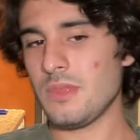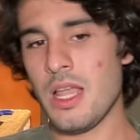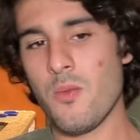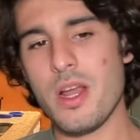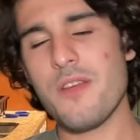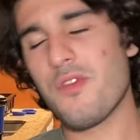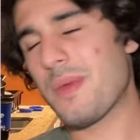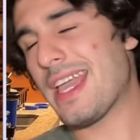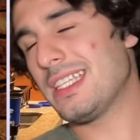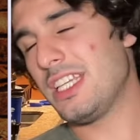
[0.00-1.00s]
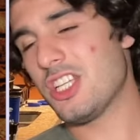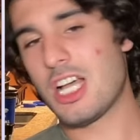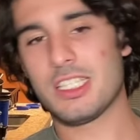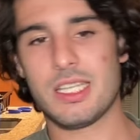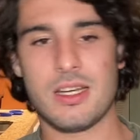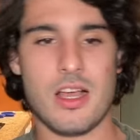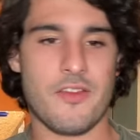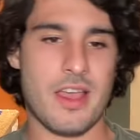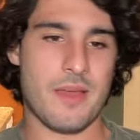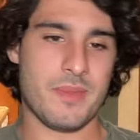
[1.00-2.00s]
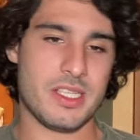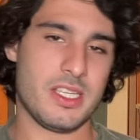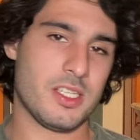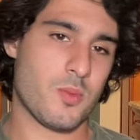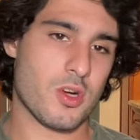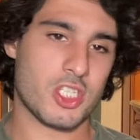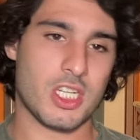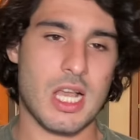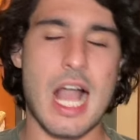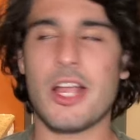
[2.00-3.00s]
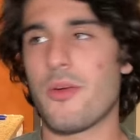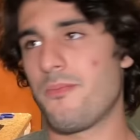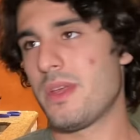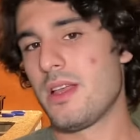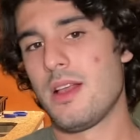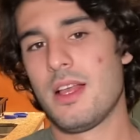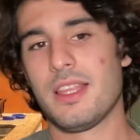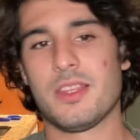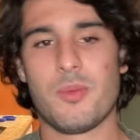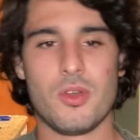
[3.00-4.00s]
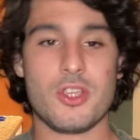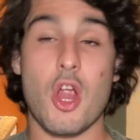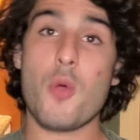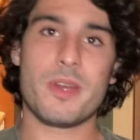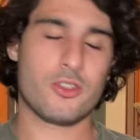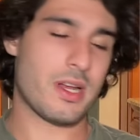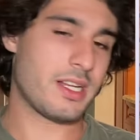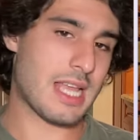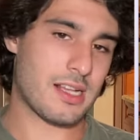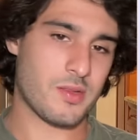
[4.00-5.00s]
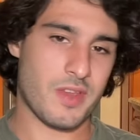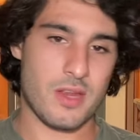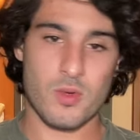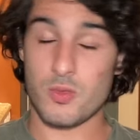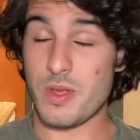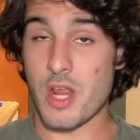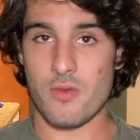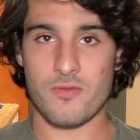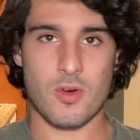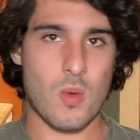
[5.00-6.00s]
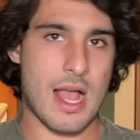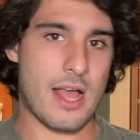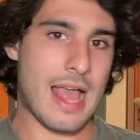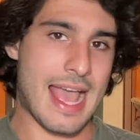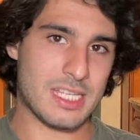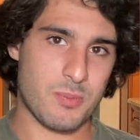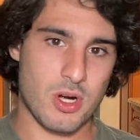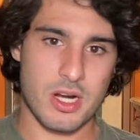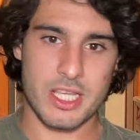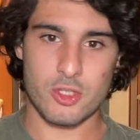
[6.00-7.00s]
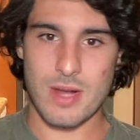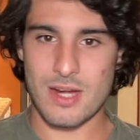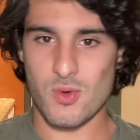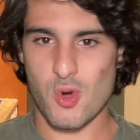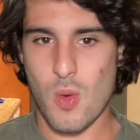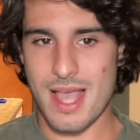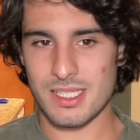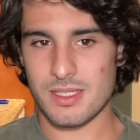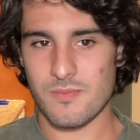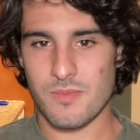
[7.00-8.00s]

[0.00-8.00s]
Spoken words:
And we're hearing from Casey Johnson of NBC Sports Chicago that the Bulls are open to trading Zach LaVine, which we've known for a while, as per his trade request.